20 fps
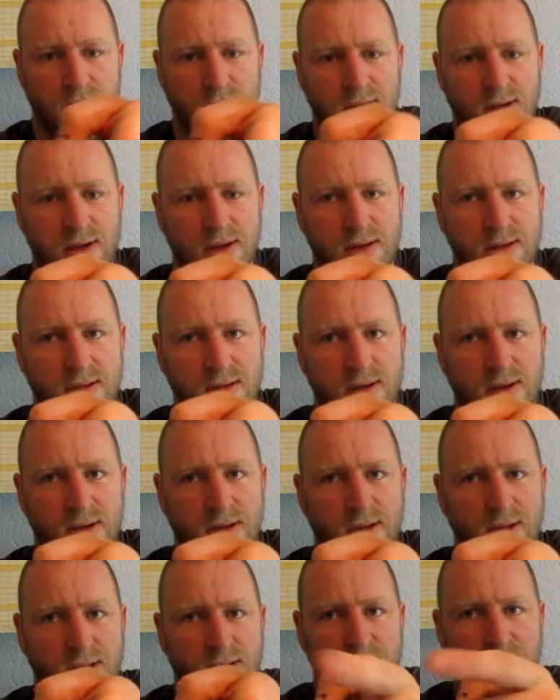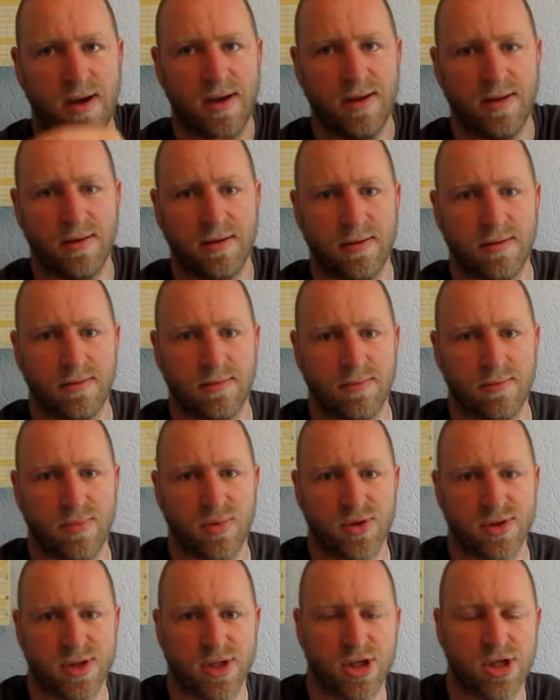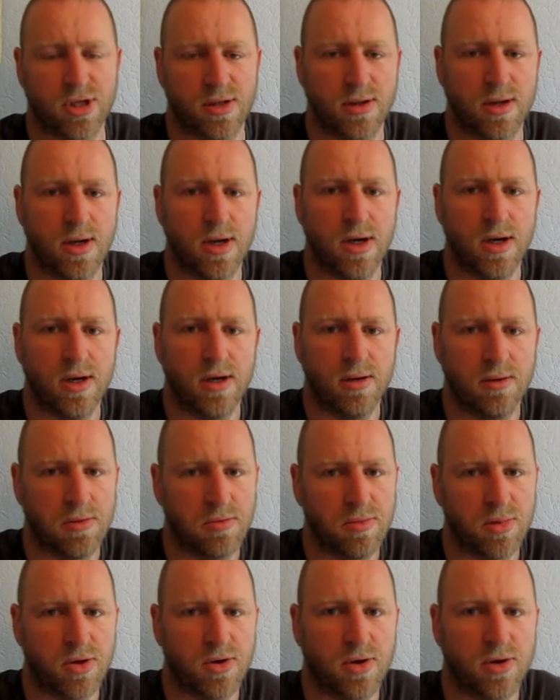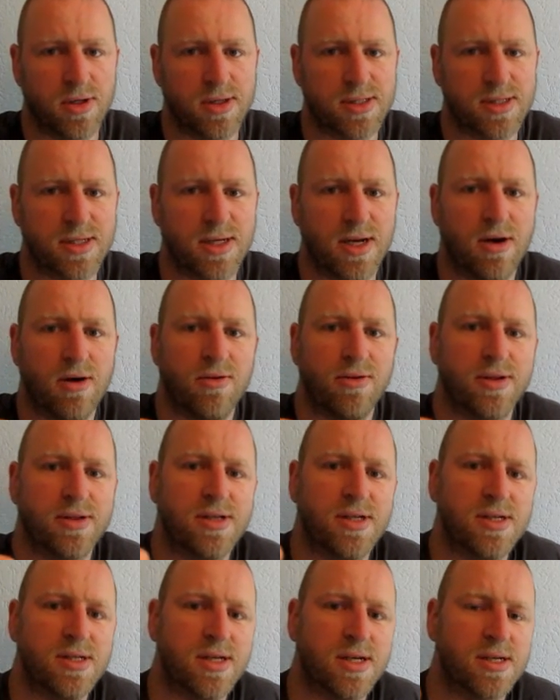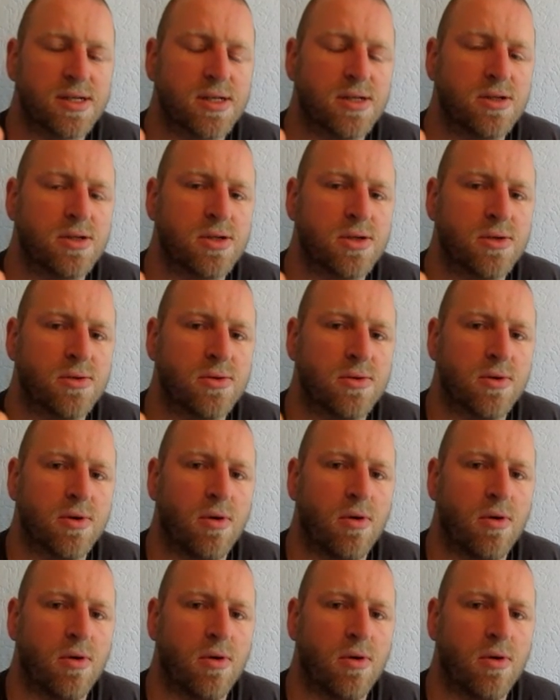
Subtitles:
in-line position, because on the T62